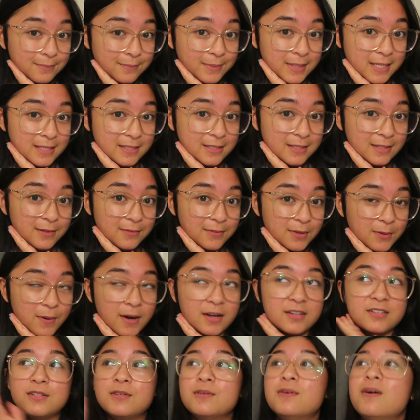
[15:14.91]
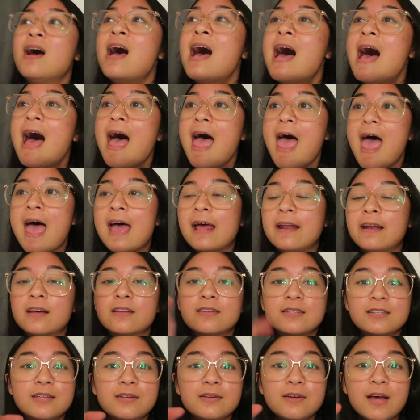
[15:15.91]
please do if you want to. And
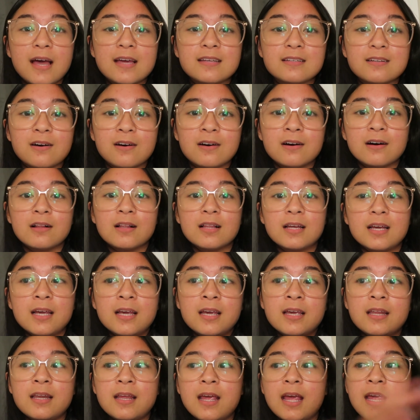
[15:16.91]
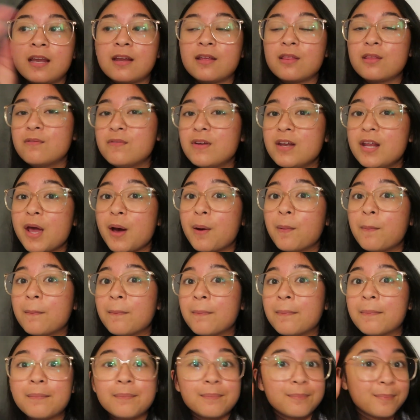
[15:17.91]
I'll see you guys all in another video.
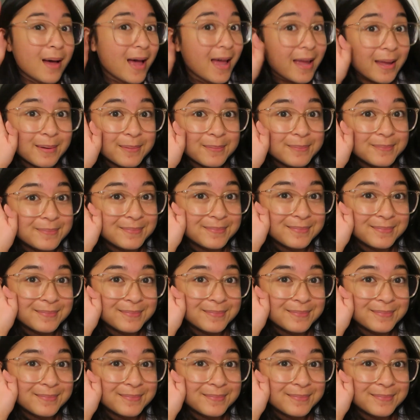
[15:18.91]
Bye!